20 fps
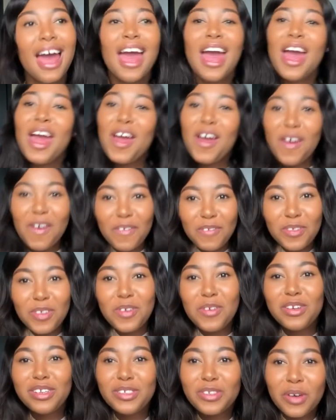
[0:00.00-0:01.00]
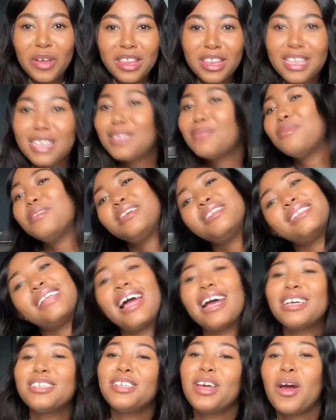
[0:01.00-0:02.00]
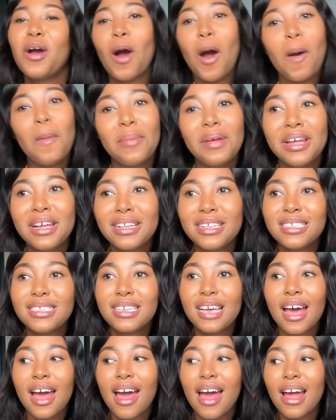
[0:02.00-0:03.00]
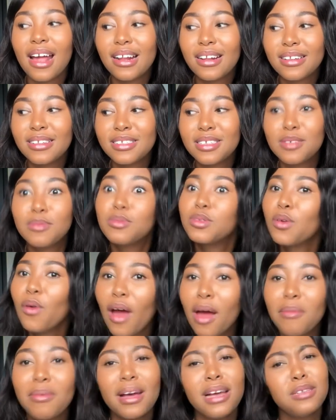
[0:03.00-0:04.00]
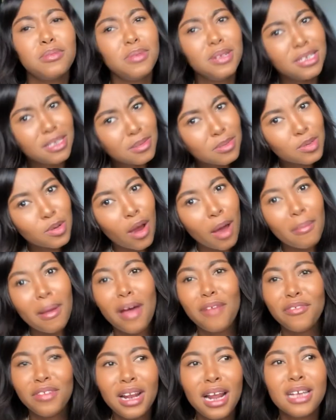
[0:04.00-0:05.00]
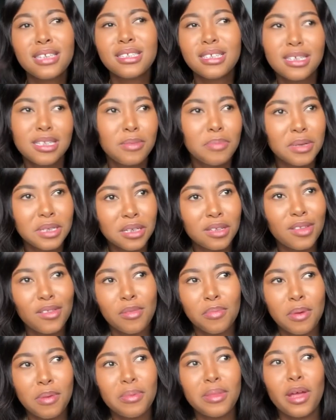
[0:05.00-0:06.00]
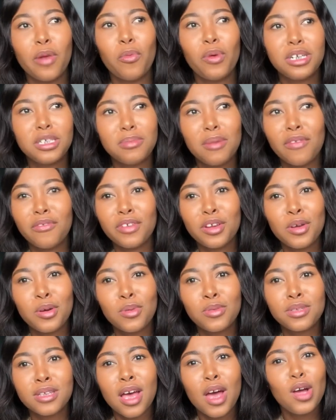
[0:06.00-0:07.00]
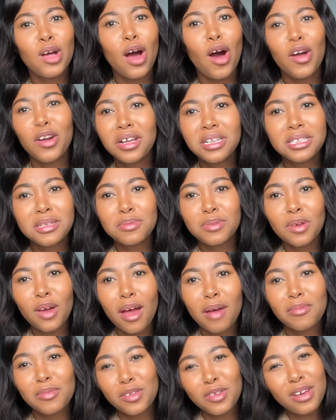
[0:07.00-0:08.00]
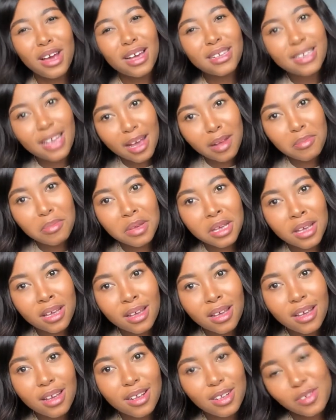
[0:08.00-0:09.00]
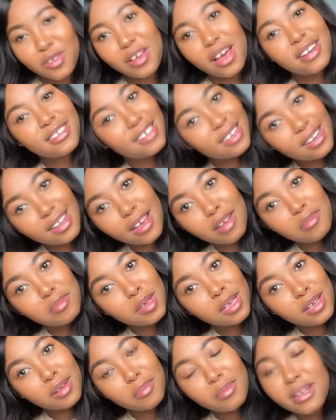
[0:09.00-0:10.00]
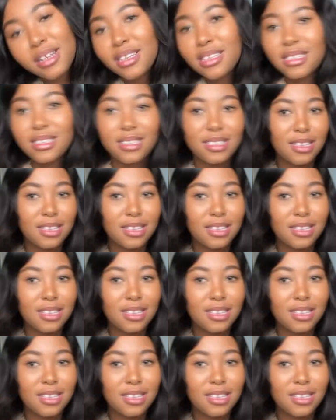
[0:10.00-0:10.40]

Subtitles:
If you enjoyed this, please like, share, comment, and subscribe. Guys, please subscribe. I feel like 60% of the people that watch my videos are not subscribed. Do you guys hate me? Do you actually hate me? Please.